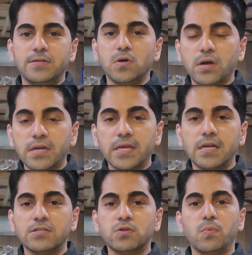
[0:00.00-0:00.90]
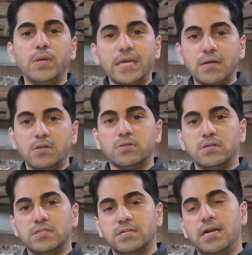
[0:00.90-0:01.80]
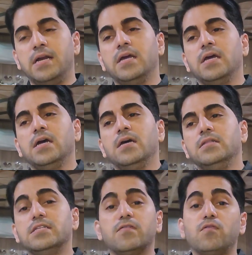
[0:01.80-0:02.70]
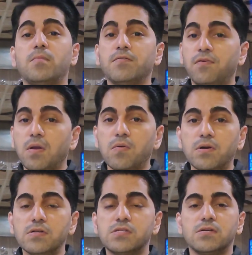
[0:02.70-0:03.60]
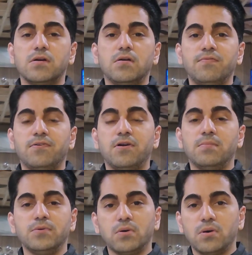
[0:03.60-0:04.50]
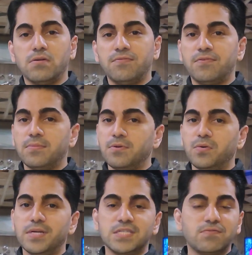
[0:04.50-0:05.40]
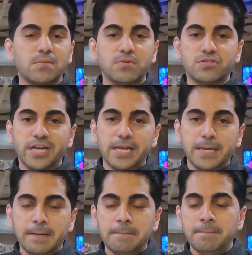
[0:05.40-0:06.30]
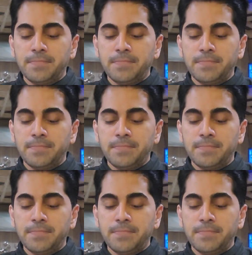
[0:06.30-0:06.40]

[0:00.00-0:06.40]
talk in English so we can also understand. These are for my followers from Europe, from US and from Australia.